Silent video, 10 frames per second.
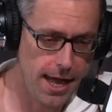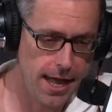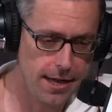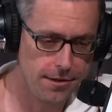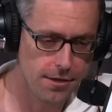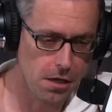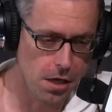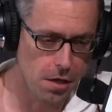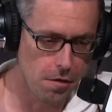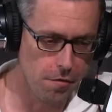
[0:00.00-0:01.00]
end
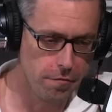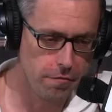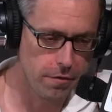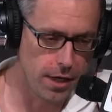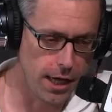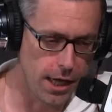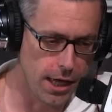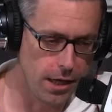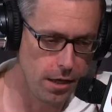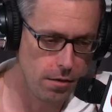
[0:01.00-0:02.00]
of
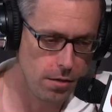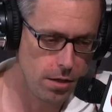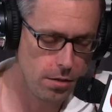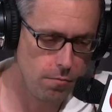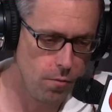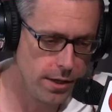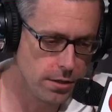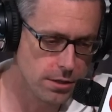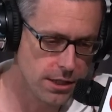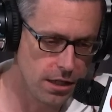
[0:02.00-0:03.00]
a
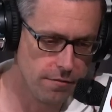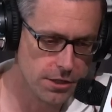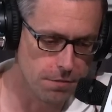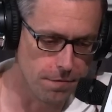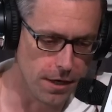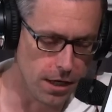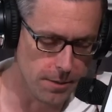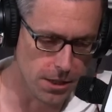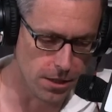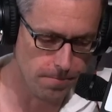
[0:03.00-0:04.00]
real television
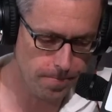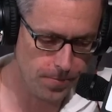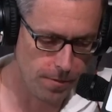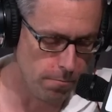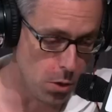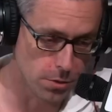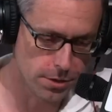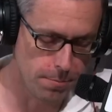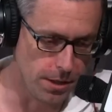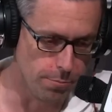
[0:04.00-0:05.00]
phenomenon.
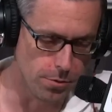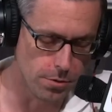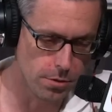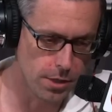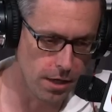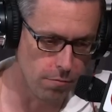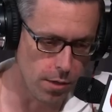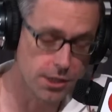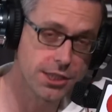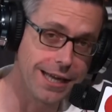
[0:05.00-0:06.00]
Most people have
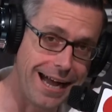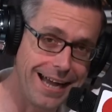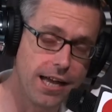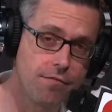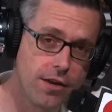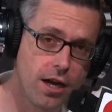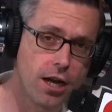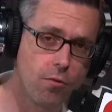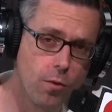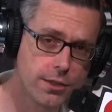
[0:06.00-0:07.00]
watched it. I have
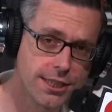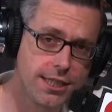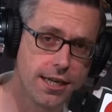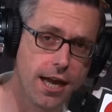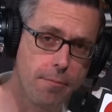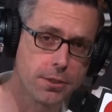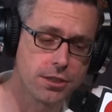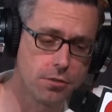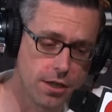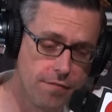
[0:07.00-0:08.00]
not seen an
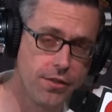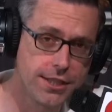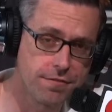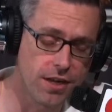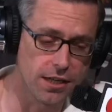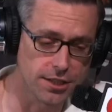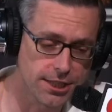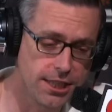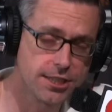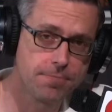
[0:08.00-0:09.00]
episode of this final
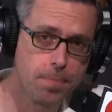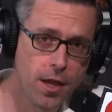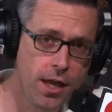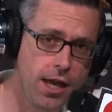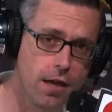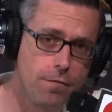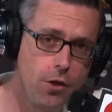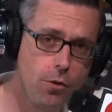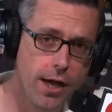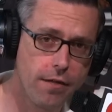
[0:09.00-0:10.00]
season. If
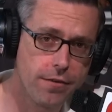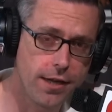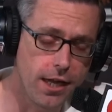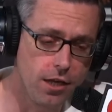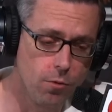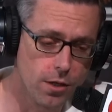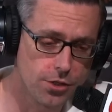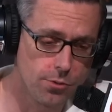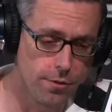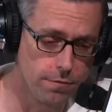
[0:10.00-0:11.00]
you haven't and you
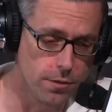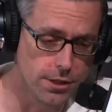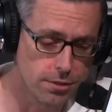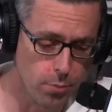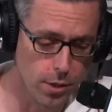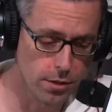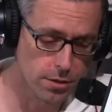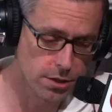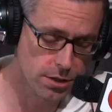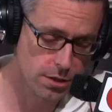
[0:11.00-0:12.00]
want to avoid
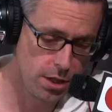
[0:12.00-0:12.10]
spoilers,